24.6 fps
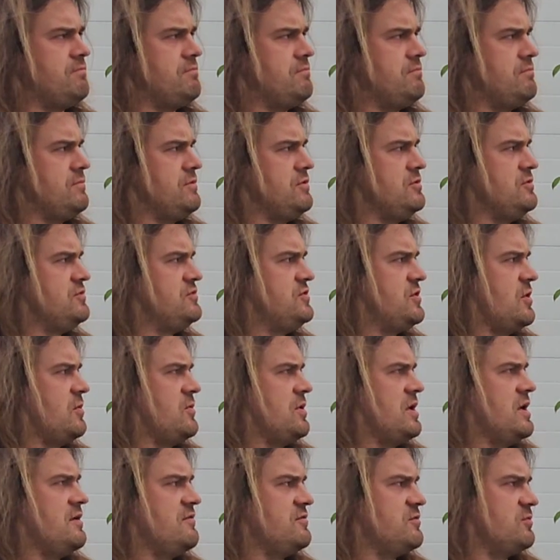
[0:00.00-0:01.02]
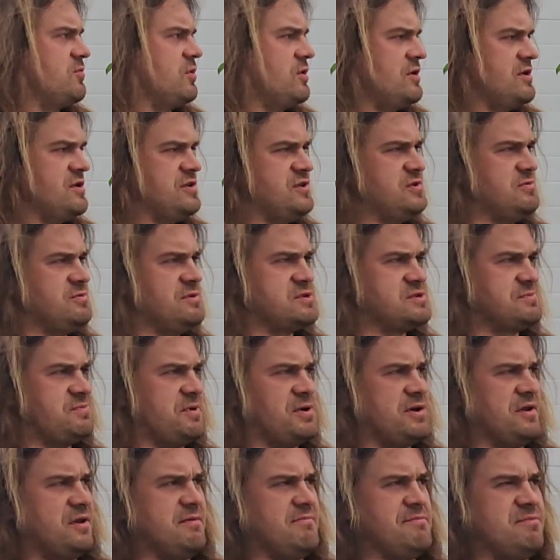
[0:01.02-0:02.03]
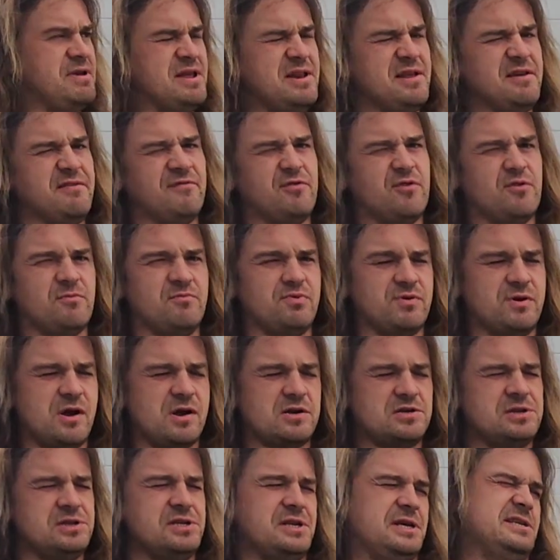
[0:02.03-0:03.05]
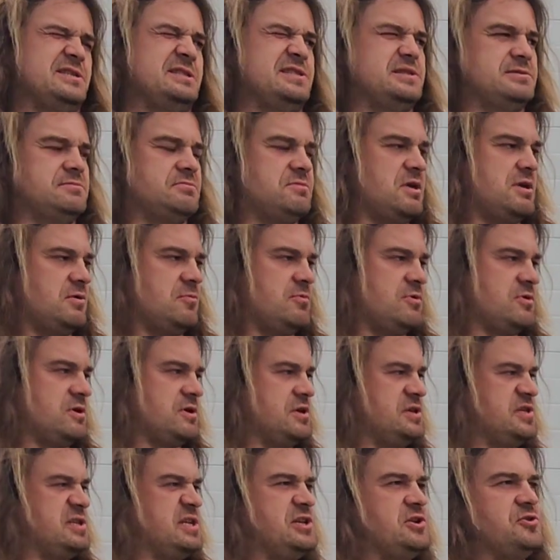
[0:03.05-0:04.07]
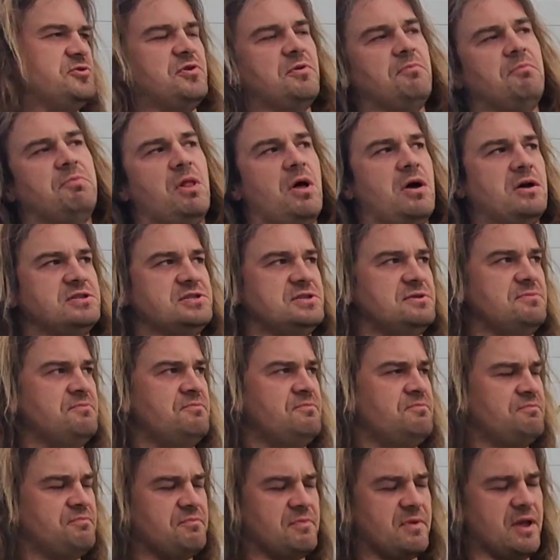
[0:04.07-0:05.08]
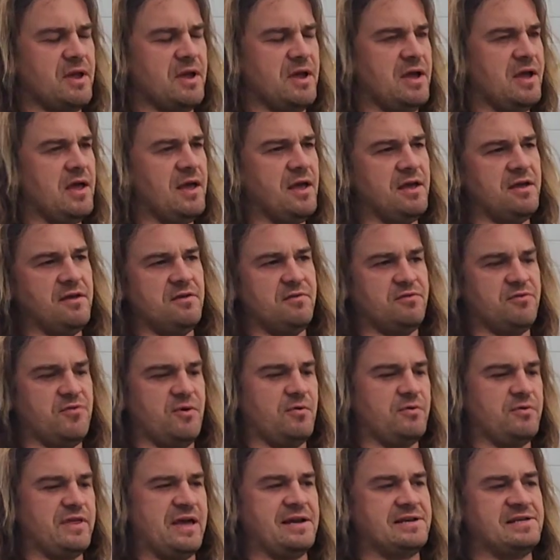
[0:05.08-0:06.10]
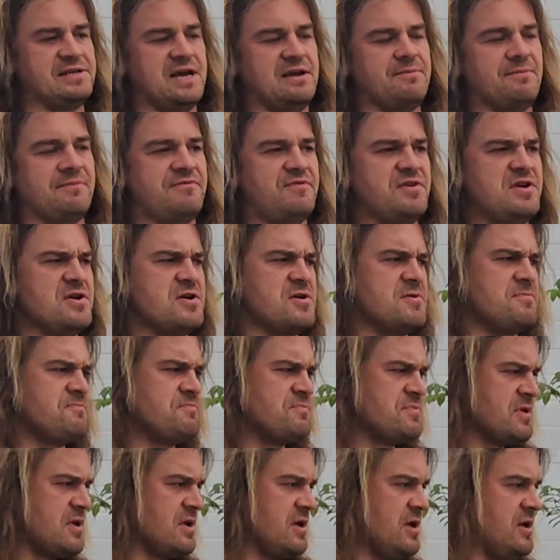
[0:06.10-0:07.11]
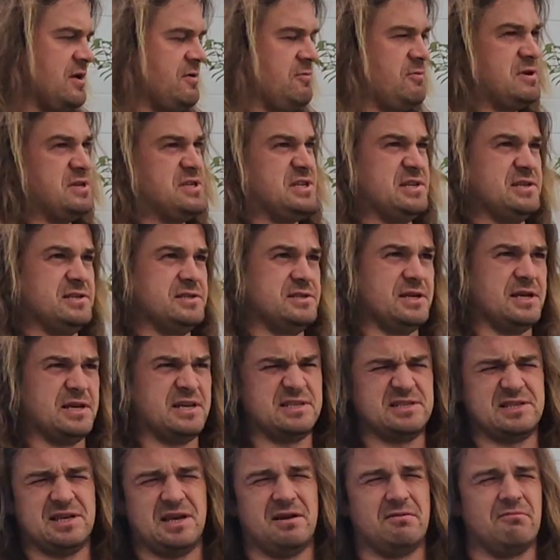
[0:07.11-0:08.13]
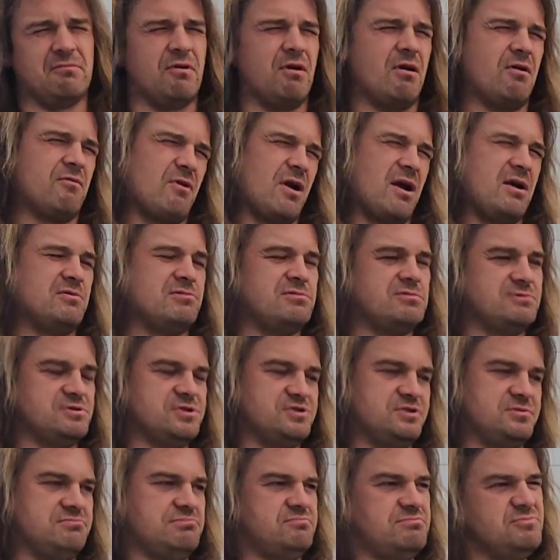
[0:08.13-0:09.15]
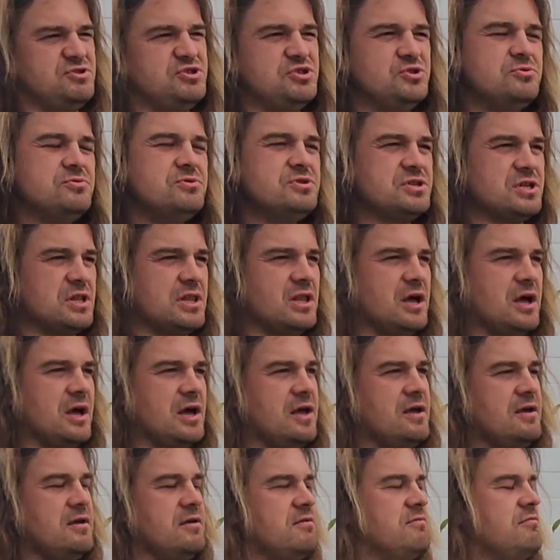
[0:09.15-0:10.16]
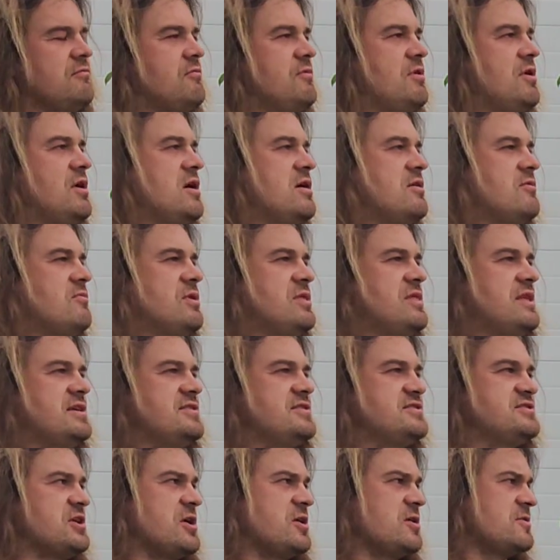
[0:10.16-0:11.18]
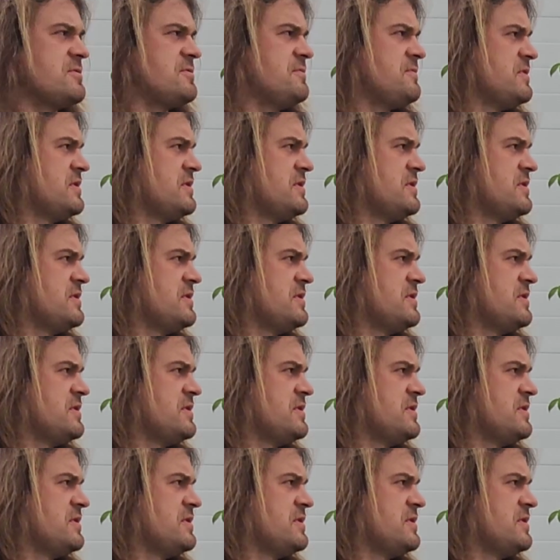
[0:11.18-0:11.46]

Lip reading: you don't have to worry too much about it impeding fruit production, as they will continue to blossom throughout that time of year, which is, like I said, around June, July when they start,